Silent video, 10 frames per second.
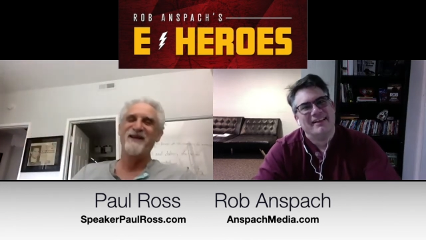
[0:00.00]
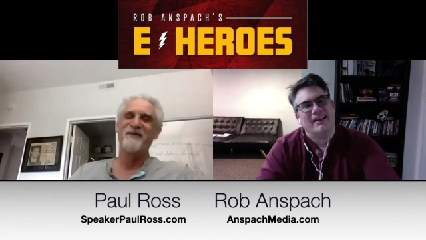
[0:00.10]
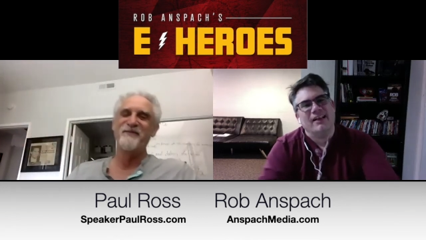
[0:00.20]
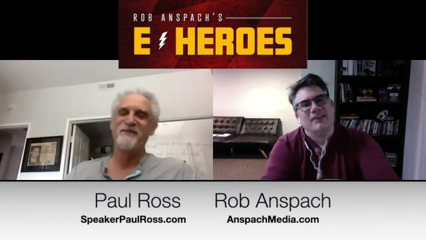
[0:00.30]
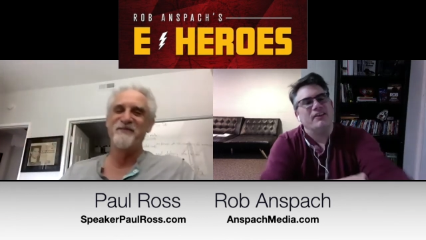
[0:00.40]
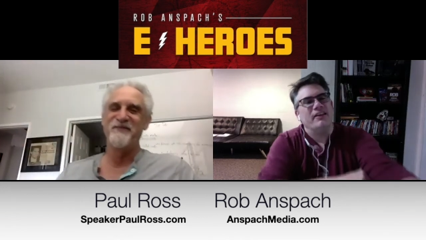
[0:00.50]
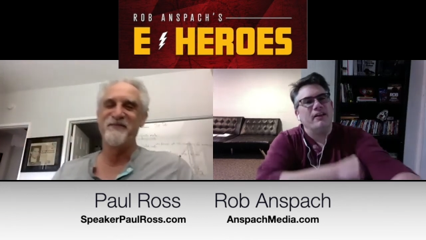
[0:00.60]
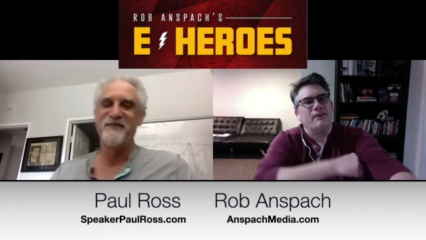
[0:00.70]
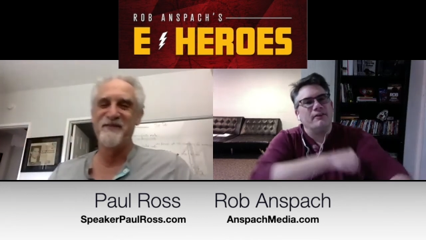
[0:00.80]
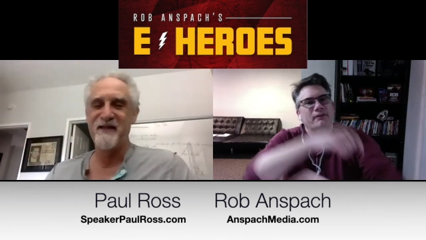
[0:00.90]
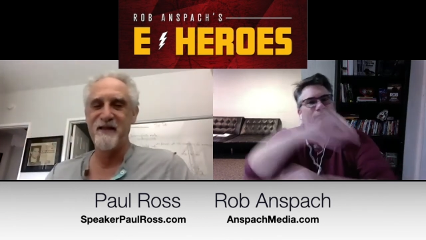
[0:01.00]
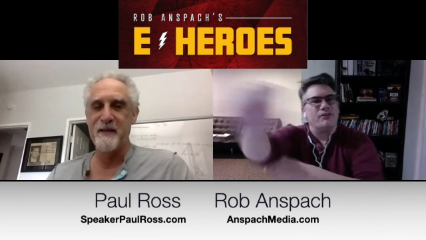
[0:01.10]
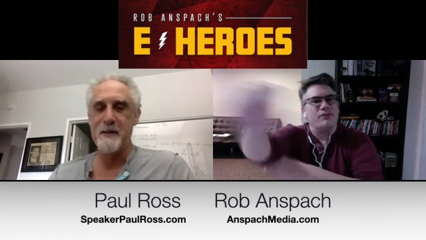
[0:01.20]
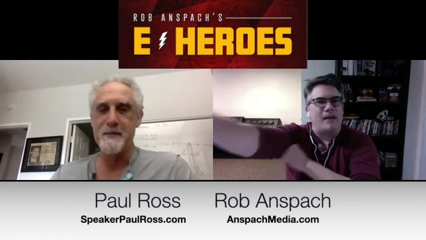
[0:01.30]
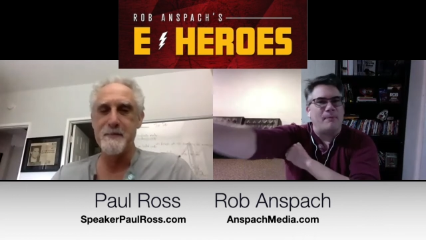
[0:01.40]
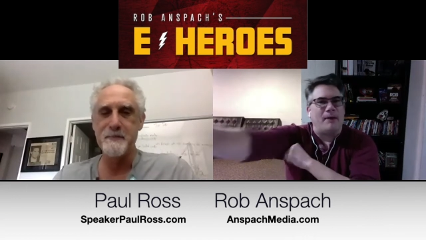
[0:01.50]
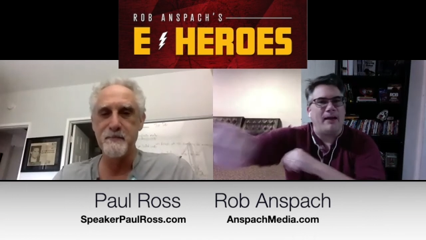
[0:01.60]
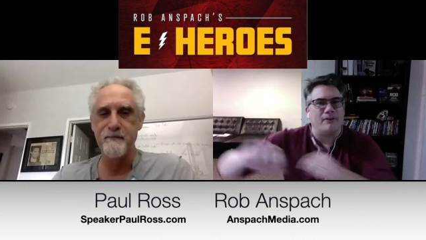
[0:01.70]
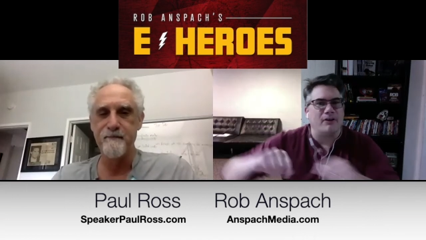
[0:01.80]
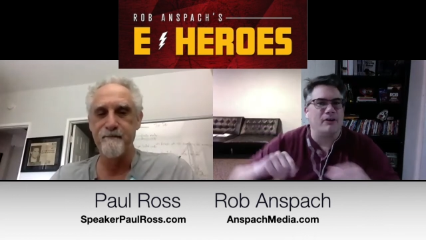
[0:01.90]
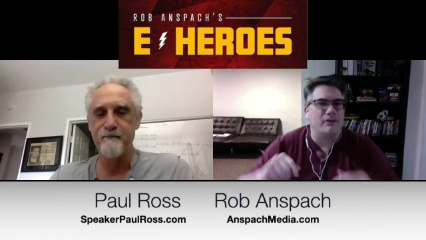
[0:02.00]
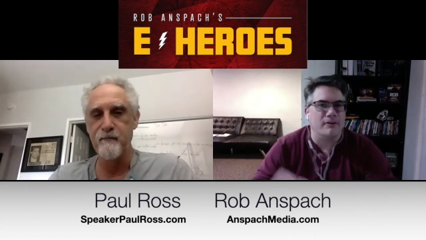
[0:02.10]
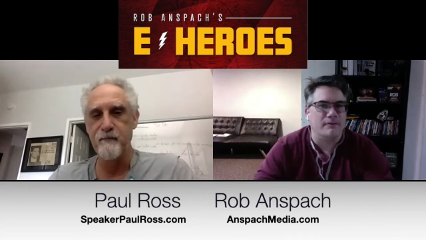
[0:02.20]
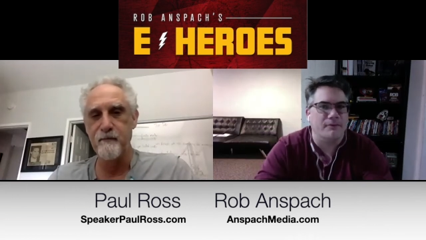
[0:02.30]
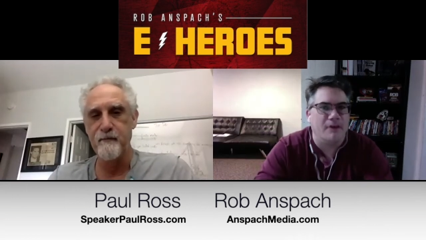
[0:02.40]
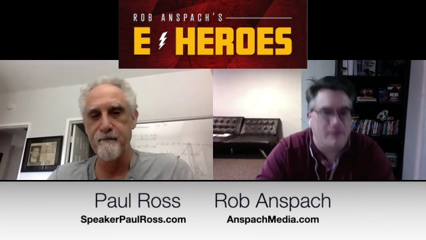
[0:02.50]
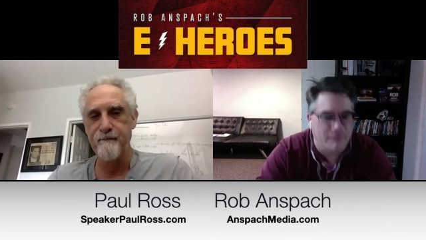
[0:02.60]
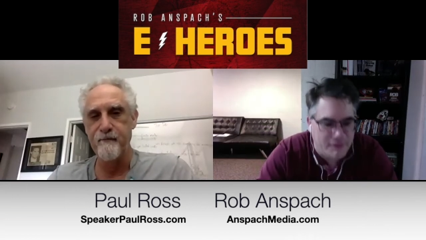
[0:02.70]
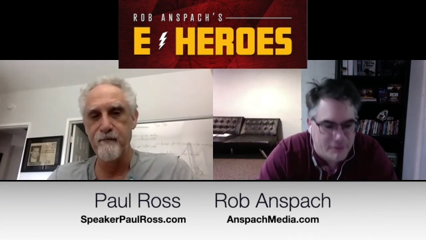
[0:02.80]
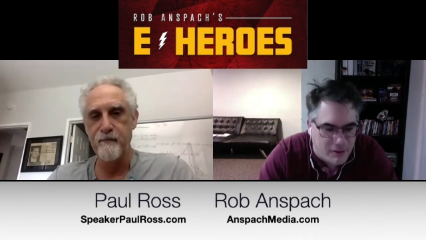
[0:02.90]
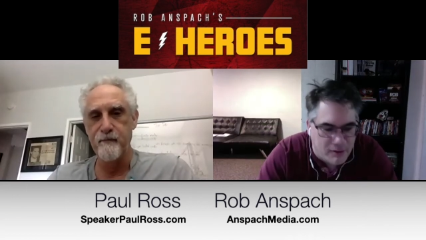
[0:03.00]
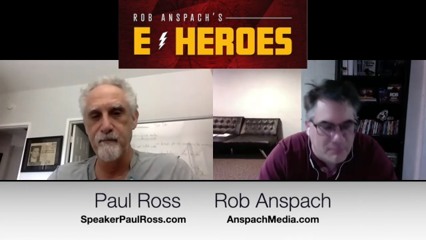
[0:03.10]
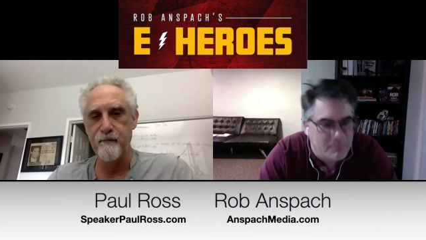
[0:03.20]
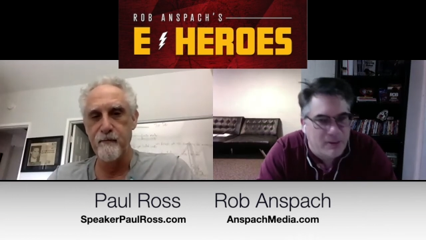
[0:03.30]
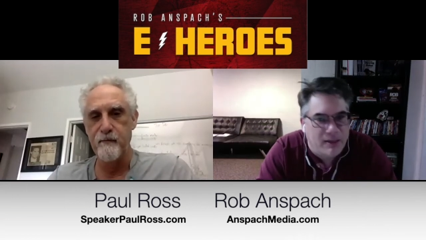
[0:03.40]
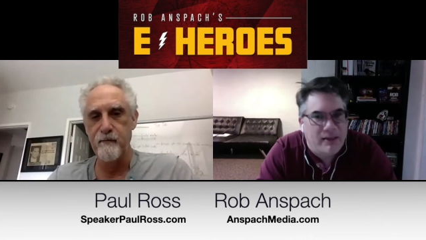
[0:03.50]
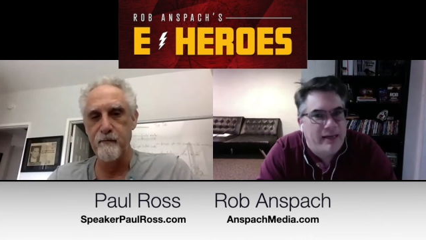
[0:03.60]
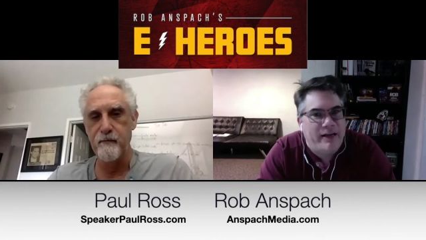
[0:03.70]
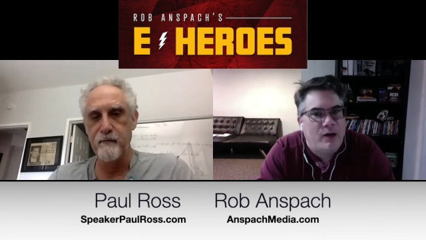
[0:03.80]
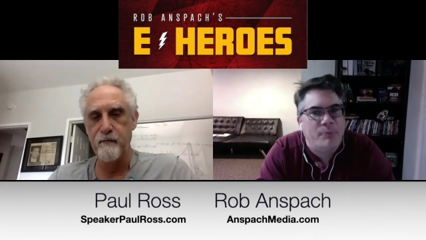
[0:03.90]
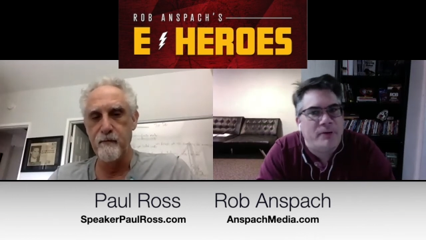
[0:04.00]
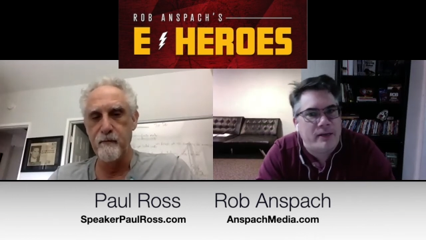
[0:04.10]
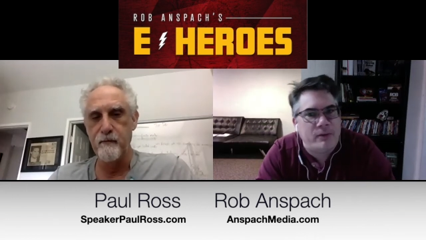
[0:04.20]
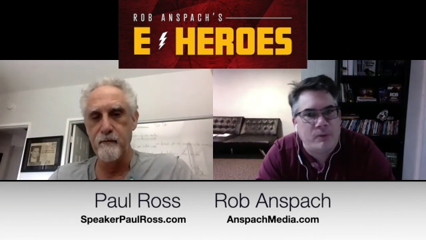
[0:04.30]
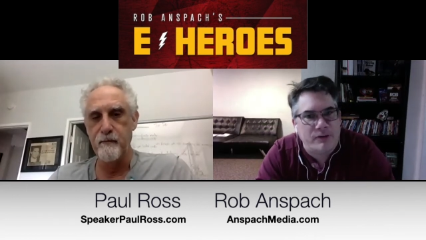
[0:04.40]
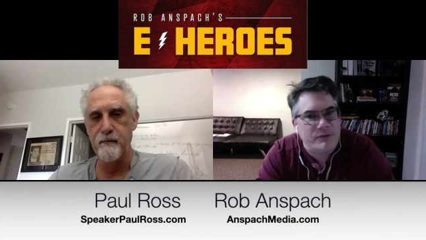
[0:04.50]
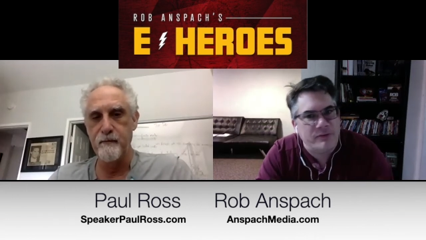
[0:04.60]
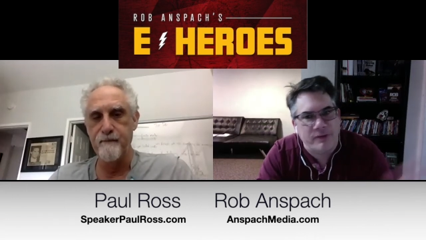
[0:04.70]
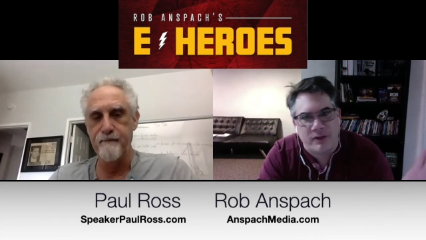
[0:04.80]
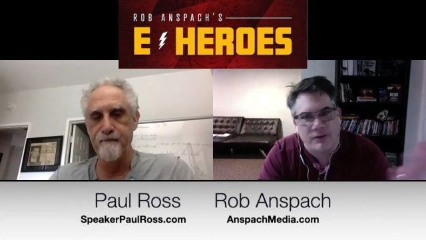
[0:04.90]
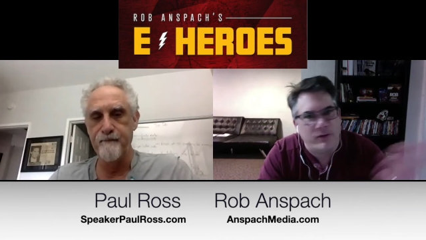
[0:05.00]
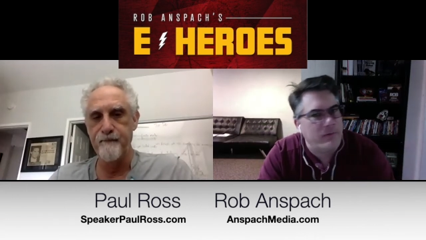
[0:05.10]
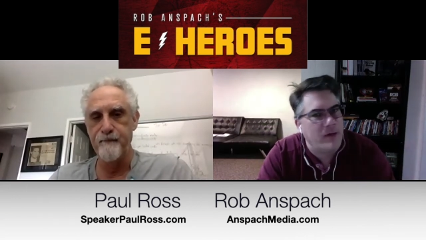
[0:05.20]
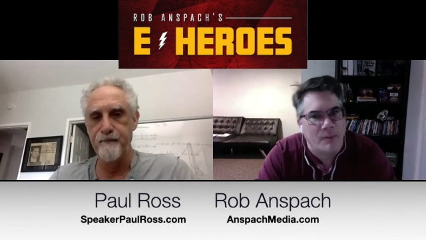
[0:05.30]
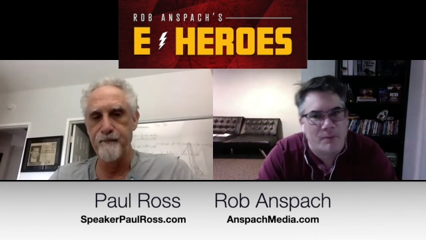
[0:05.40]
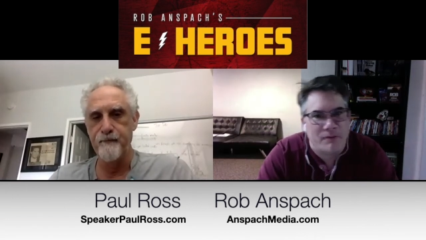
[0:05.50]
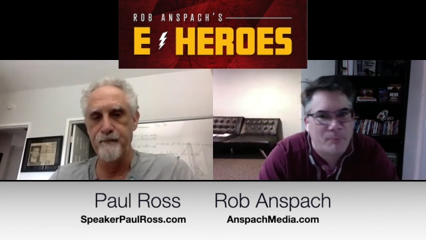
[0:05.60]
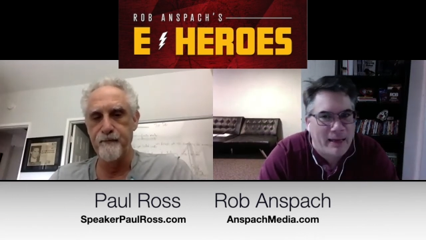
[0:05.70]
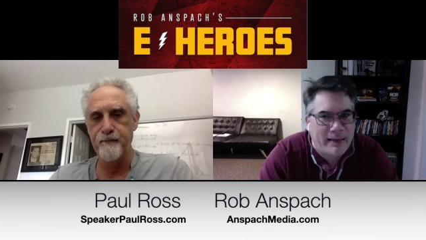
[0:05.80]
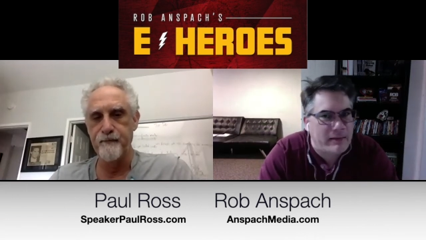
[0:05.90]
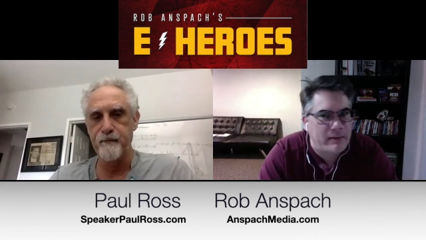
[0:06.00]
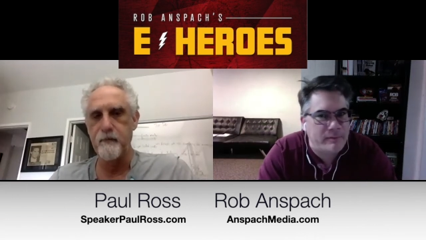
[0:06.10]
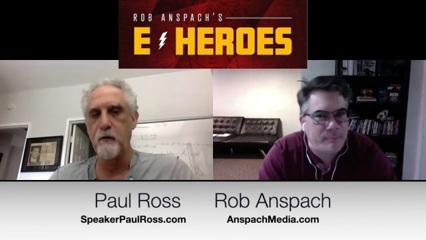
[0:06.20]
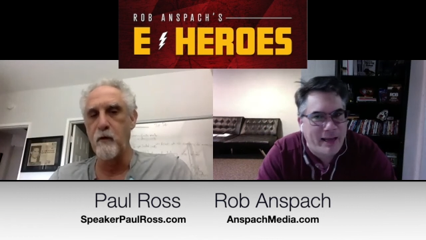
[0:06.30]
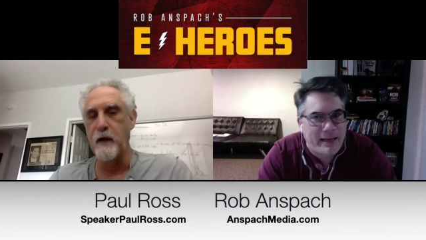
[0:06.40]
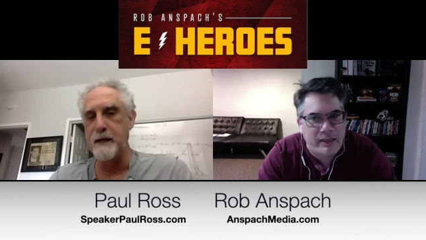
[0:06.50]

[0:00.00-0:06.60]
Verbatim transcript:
Speaker 1: So you know, the, the, first time I ever heard of of the term uh, NLP was you know Tony Robbins back in back right.